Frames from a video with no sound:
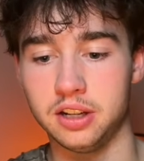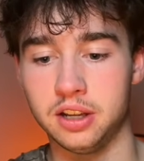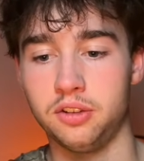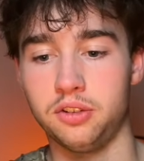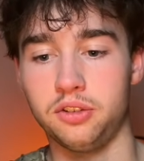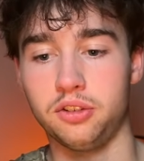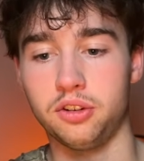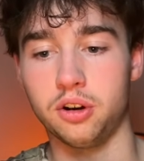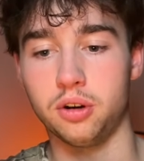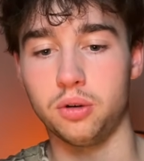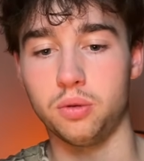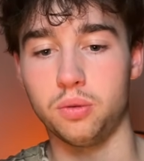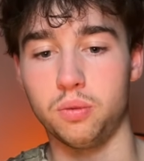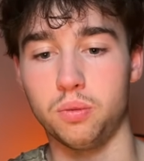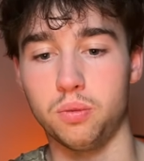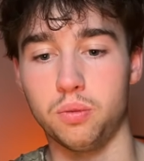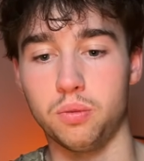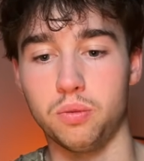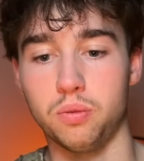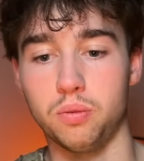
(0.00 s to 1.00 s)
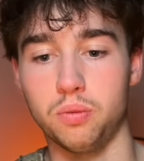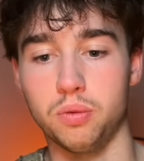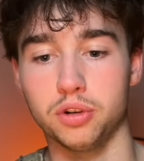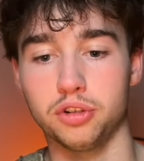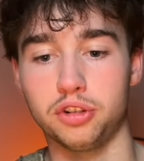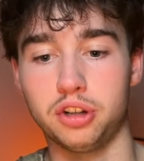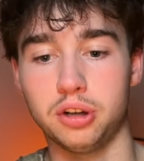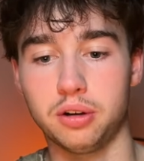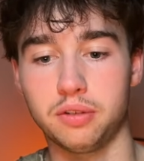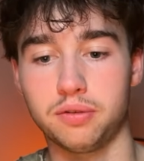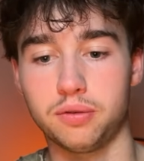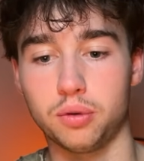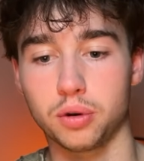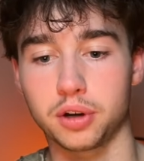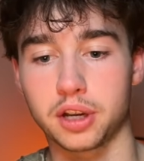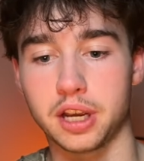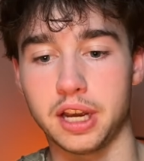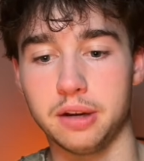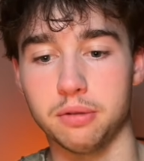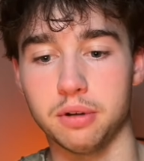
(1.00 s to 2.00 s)
So we're still at
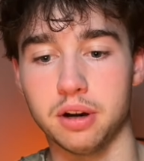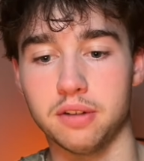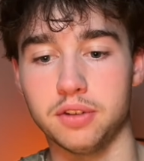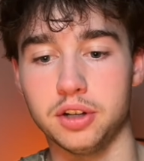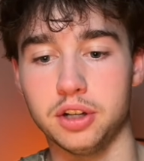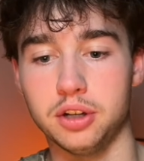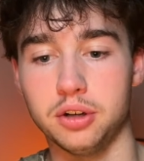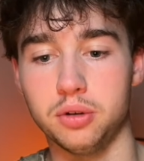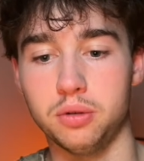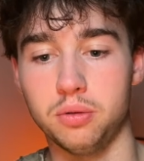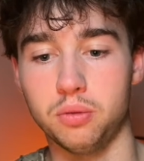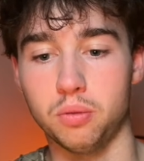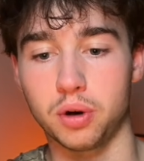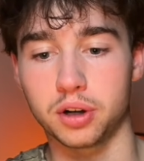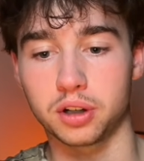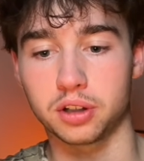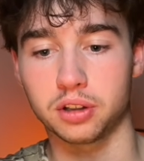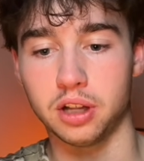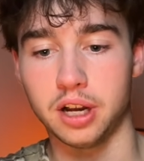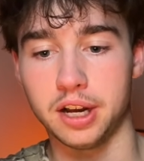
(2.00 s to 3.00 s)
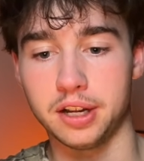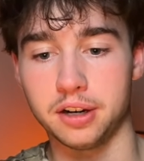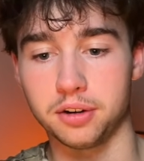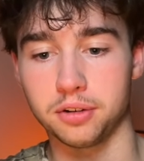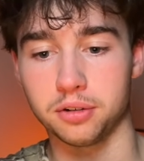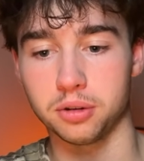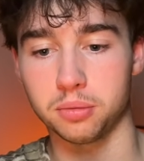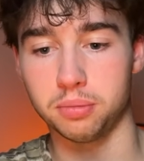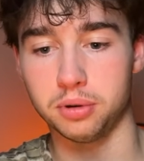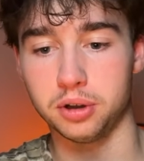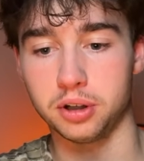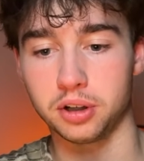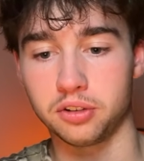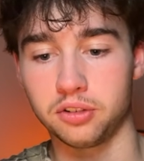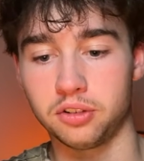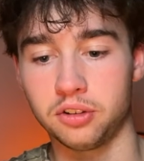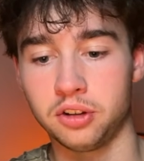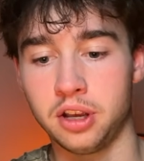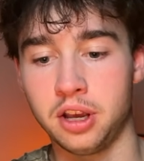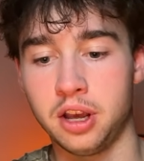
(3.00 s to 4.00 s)
4K revenue, one client under the books,